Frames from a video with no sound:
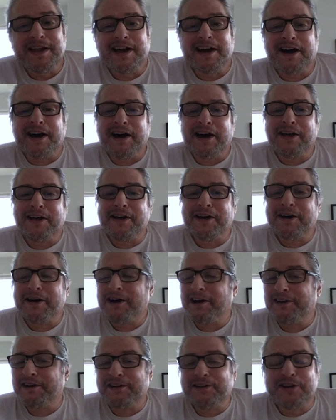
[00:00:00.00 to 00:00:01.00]
Uh,
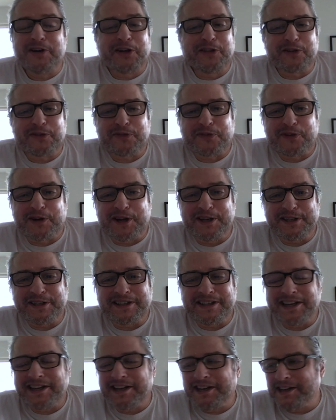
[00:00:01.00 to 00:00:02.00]
on another front,
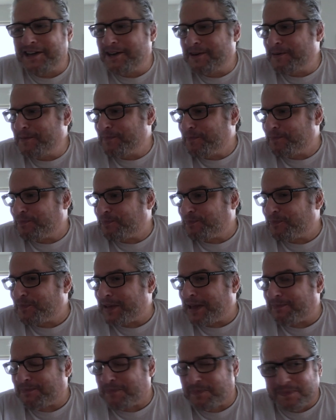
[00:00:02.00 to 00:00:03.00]
um,
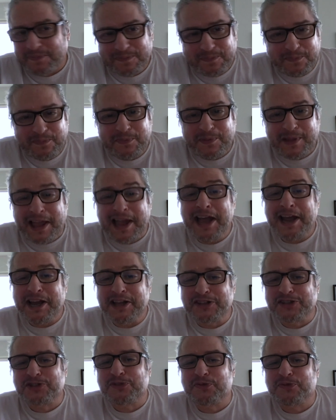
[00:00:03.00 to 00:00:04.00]
I
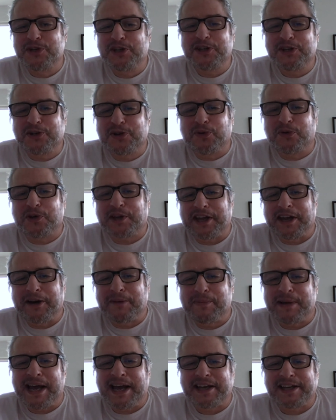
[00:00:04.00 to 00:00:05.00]
got this really cool care
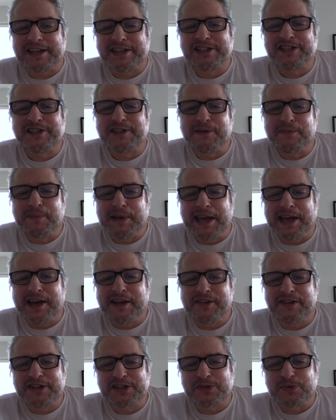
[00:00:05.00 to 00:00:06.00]
package in the
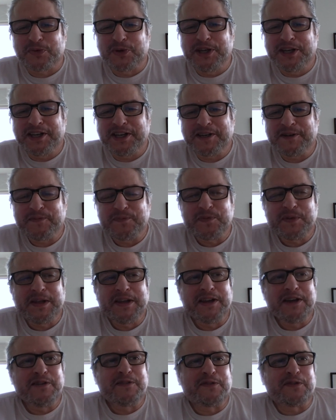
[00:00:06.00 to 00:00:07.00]
mail this week
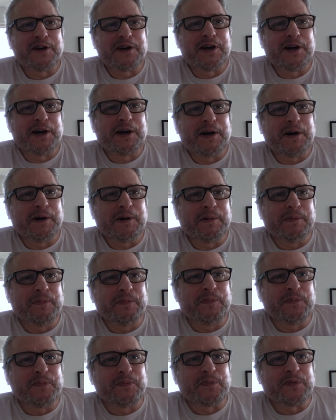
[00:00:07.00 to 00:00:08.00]

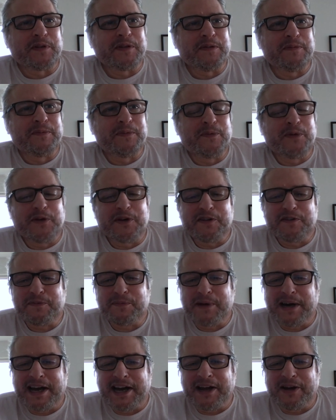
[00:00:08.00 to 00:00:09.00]
from one of
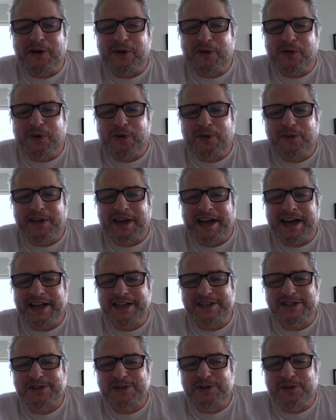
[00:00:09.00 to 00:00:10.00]
my old high
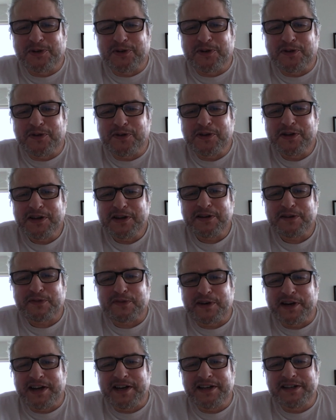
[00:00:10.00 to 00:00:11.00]
school
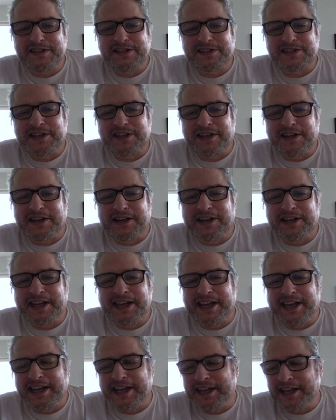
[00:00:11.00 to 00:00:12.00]
friends, uh,
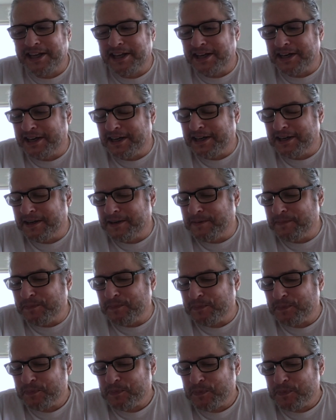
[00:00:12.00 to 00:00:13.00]
a, um,